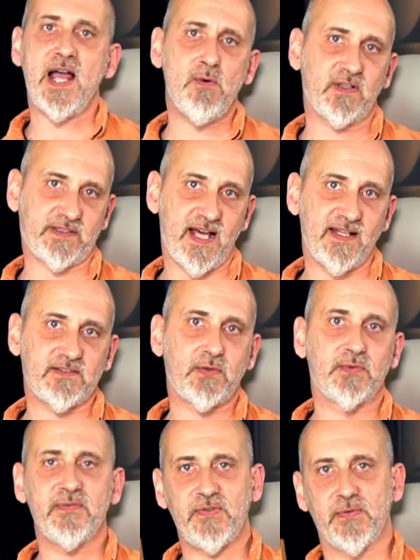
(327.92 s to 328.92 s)
was asked to
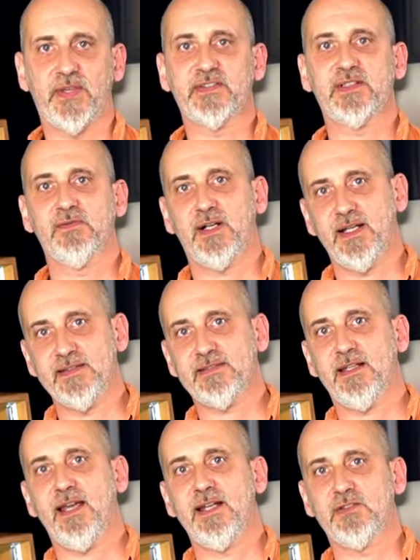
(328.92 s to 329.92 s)
review this device,
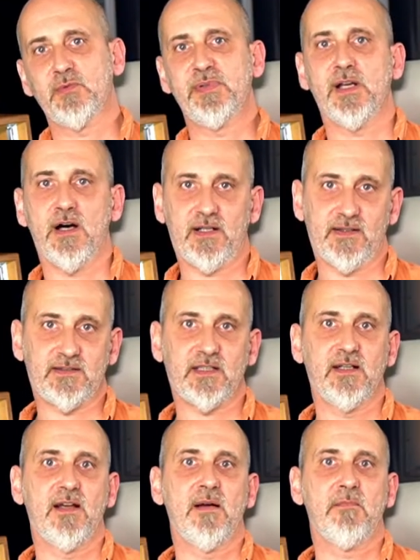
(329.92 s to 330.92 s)
and to be honest,
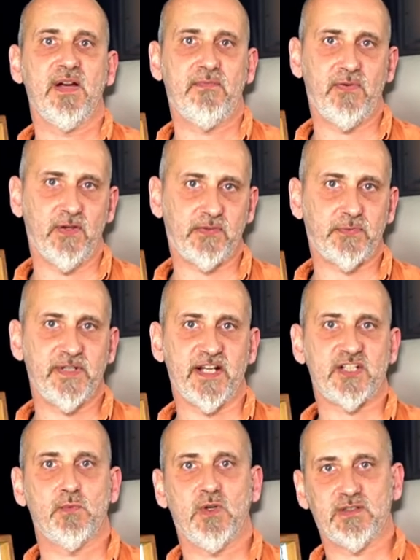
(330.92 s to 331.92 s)
my first
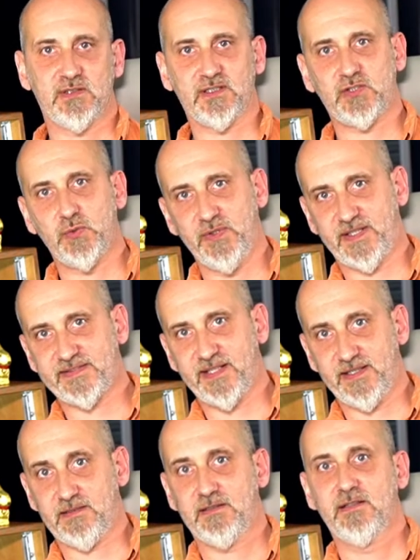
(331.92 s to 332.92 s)
reaction was not too
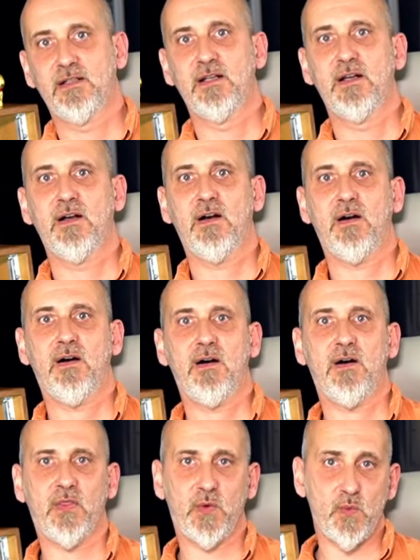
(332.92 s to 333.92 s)
excited.
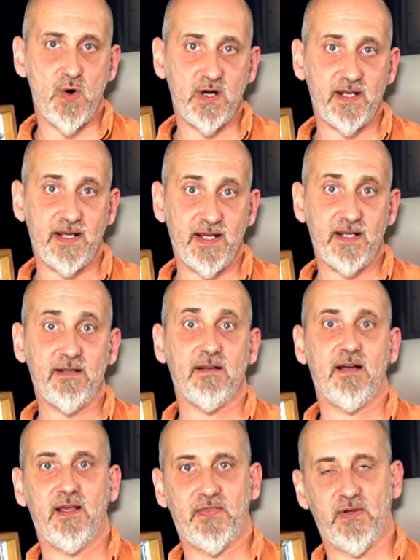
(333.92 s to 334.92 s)
On the one hand,
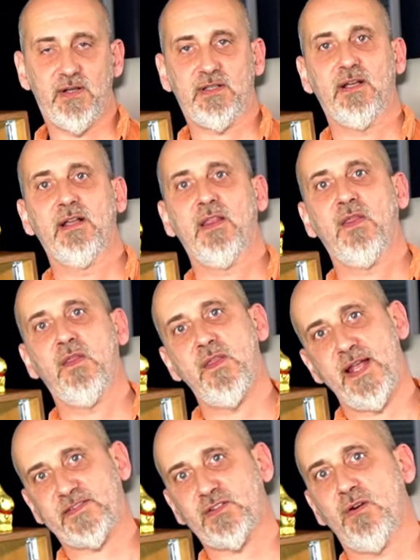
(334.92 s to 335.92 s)
I thought,
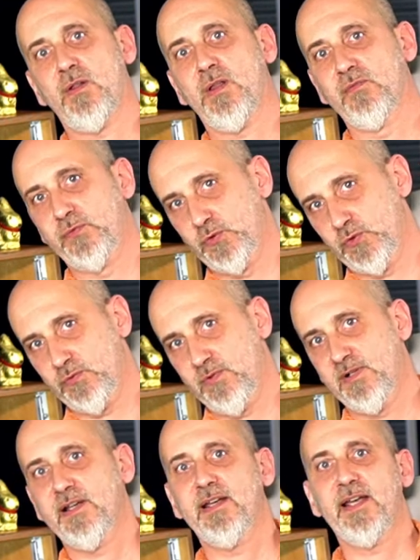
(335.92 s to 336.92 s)
that's all voodoo,
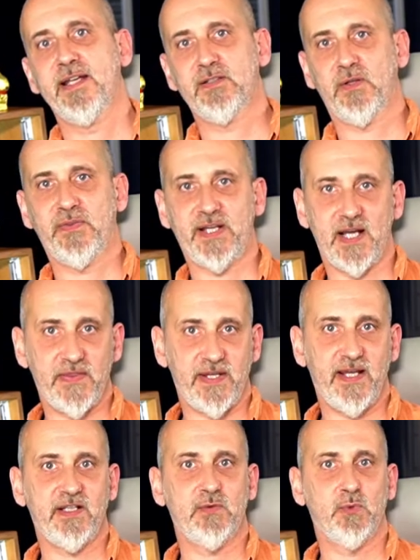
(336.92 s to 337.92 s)
and on the other
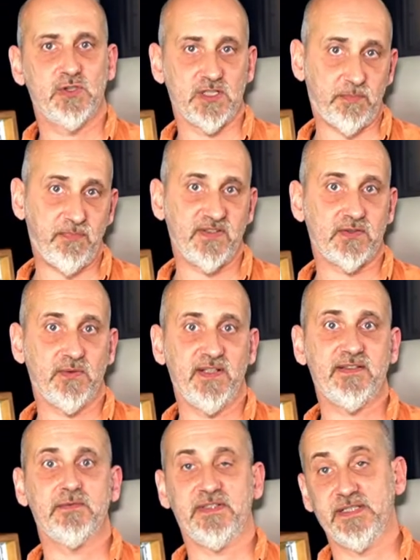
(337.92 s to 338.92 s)
hand, it would not be so
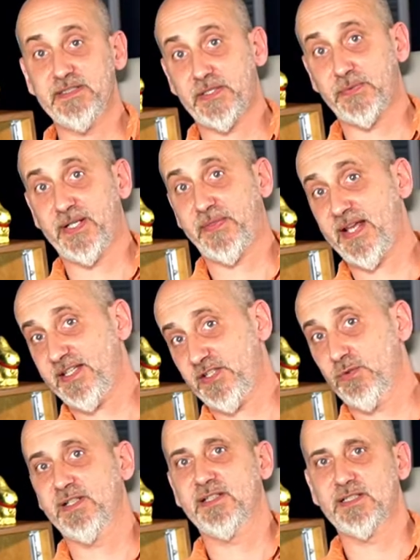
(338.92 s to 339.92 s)
easy to integrate that
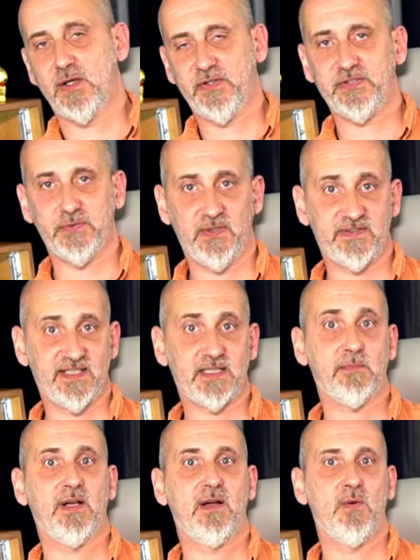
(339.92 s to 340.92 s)
unit in our studio setup.
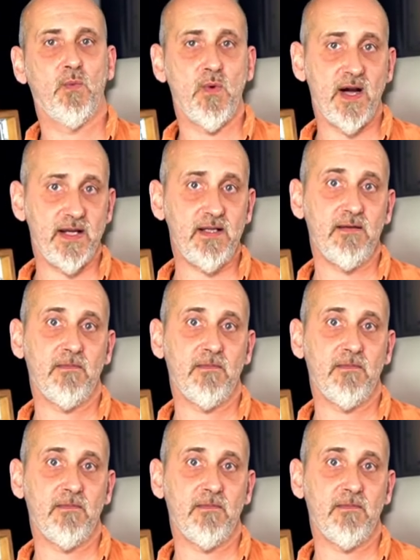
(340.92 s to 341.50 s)
Why?